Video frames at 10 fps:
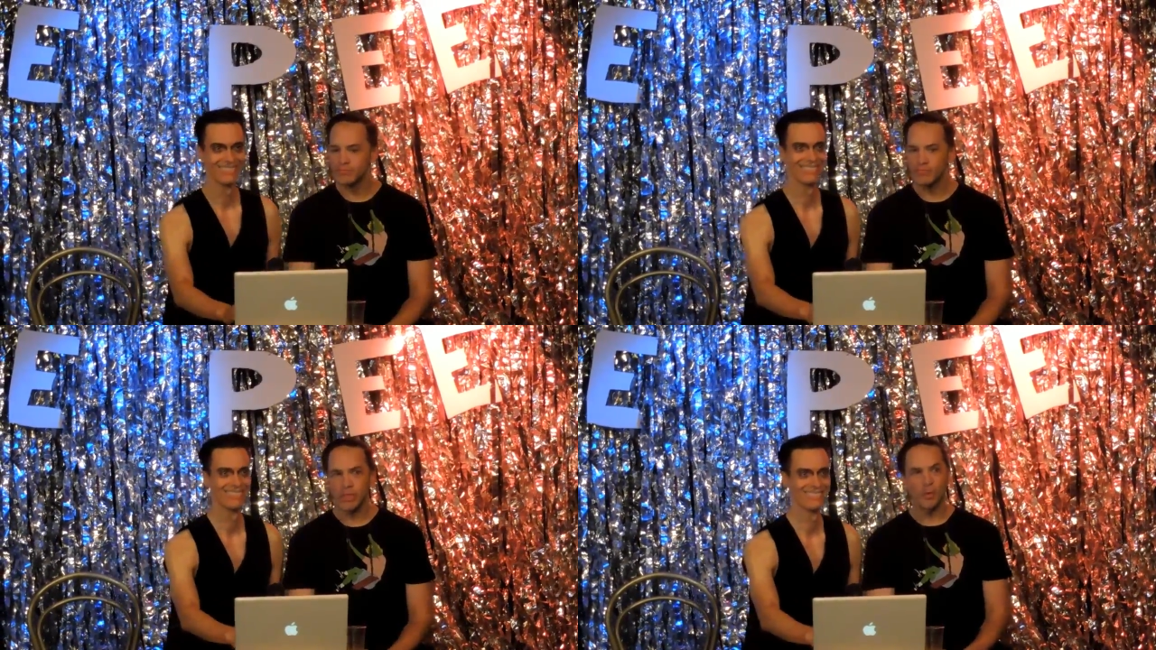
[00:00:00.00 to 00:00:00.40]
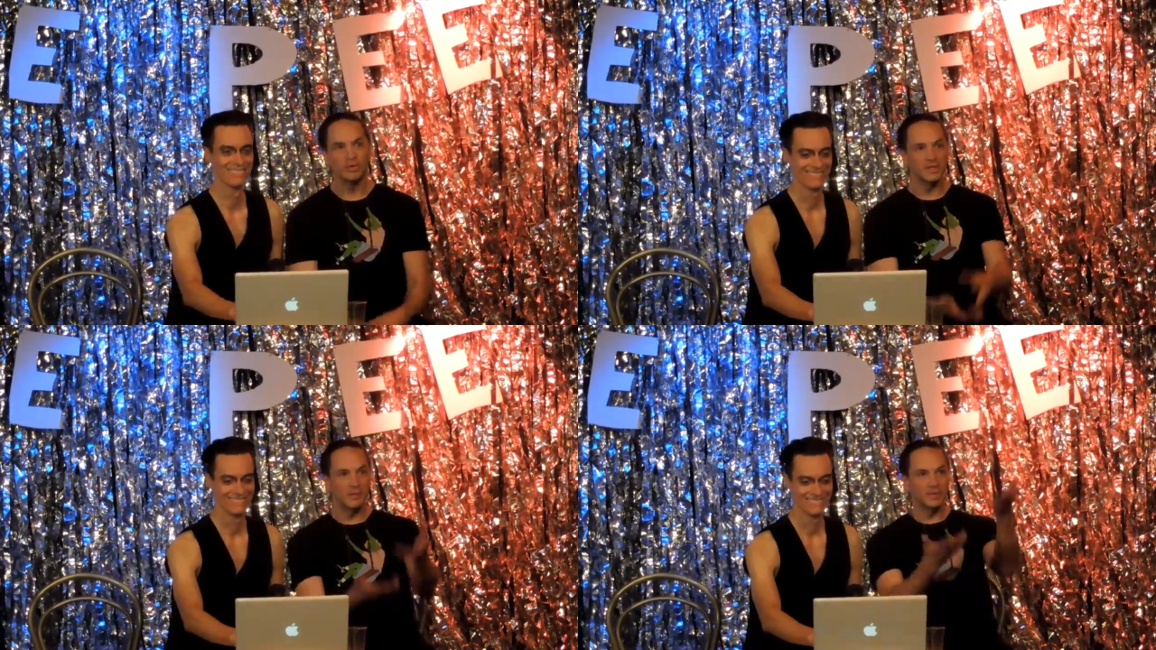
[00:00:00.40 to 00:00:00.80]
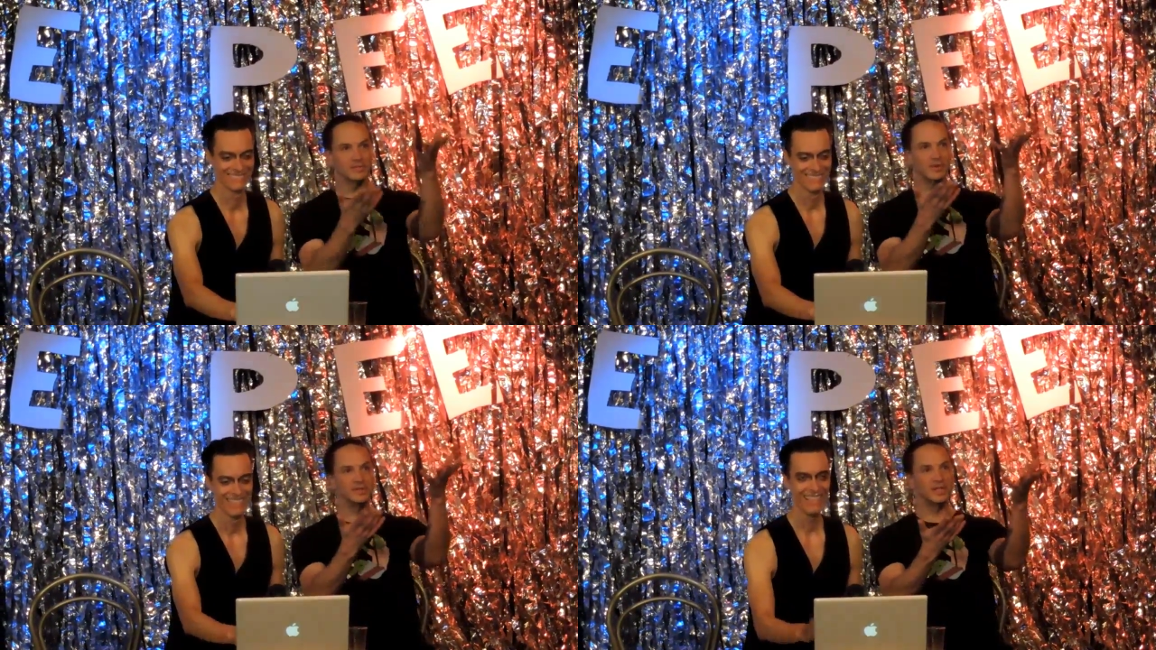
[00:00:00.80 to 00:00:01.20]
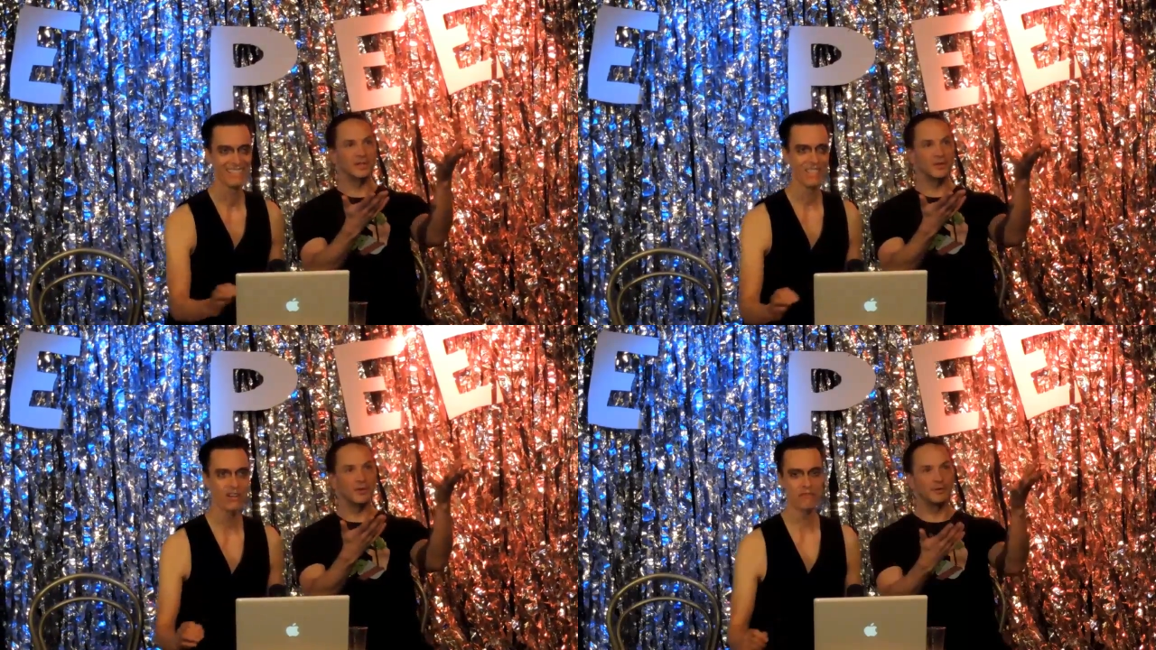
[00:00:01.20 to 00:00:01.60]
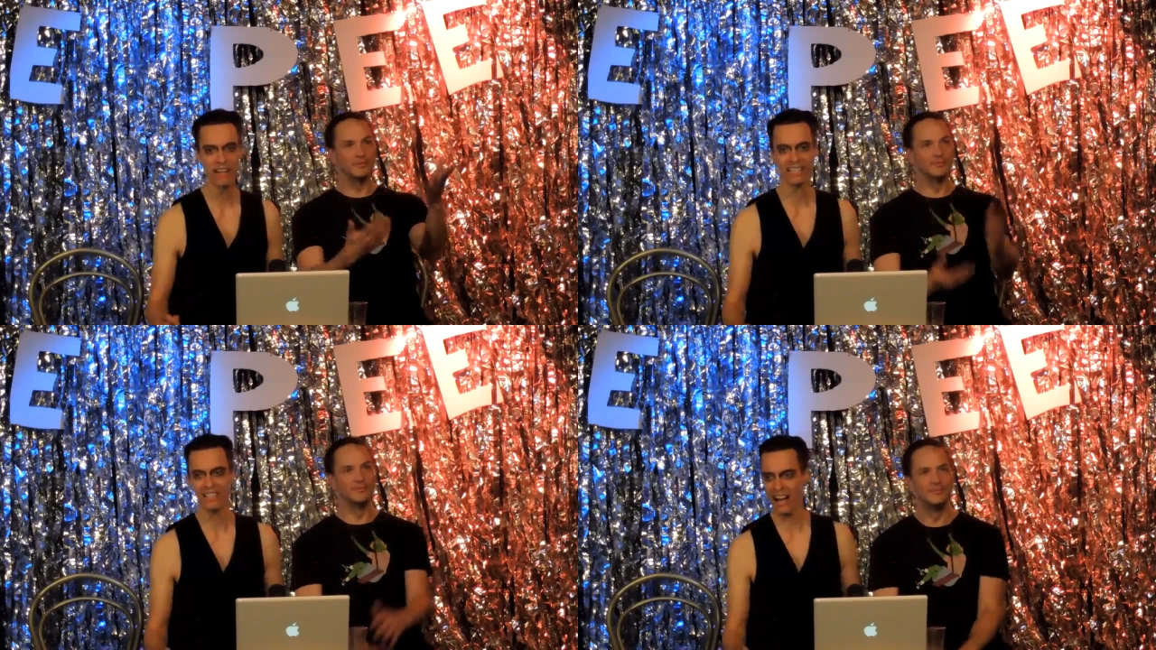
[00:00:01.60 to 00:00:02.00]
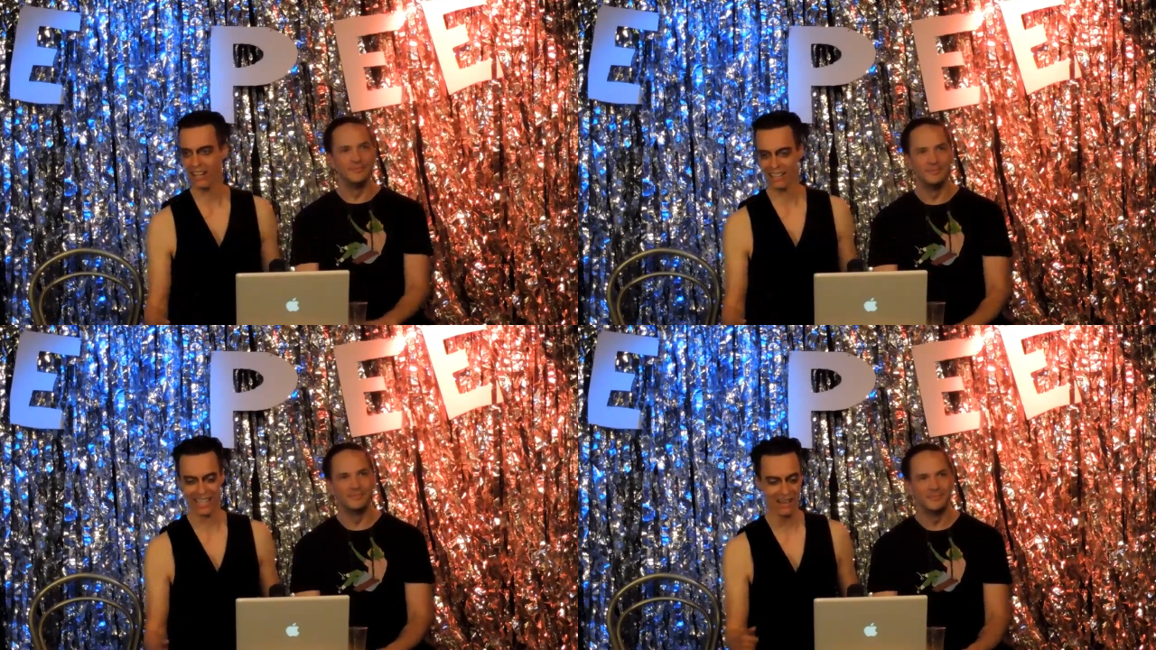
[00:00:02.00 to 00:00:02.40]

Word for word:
Speaker 1: Where We're somebody's And don't fucking knock our